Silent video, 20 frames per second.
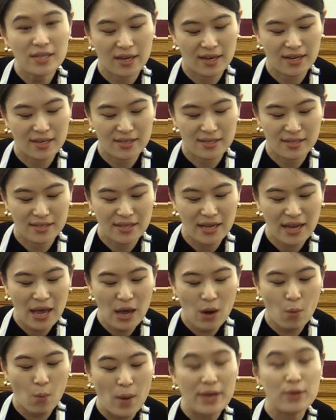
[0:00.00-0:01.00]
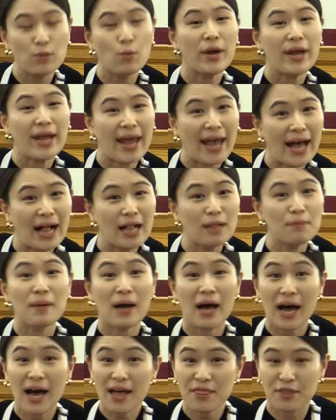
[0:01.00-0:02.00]
us when we help
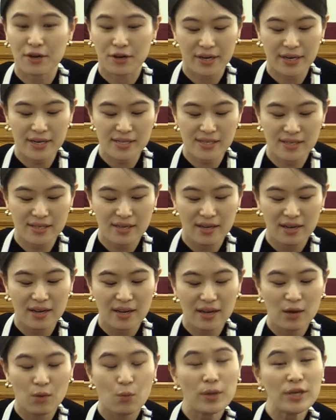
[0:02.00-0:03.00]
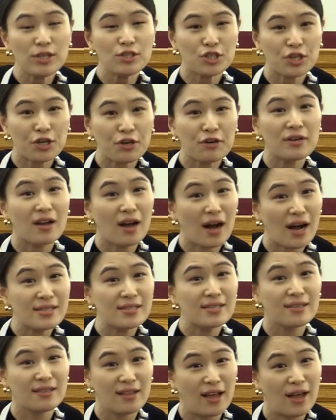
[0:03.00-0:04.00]
others, we share
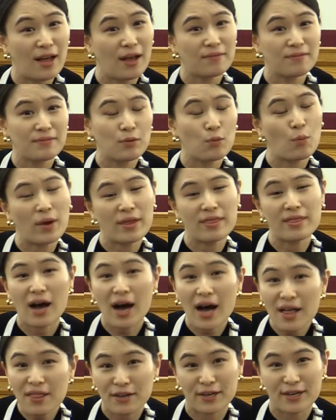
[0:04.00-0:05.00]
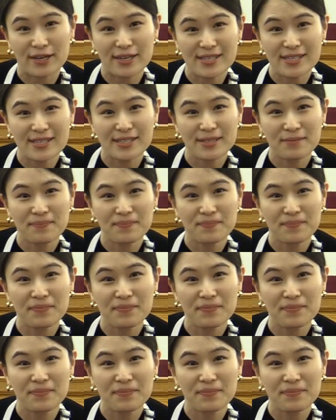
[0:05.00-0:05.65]
God's love with others.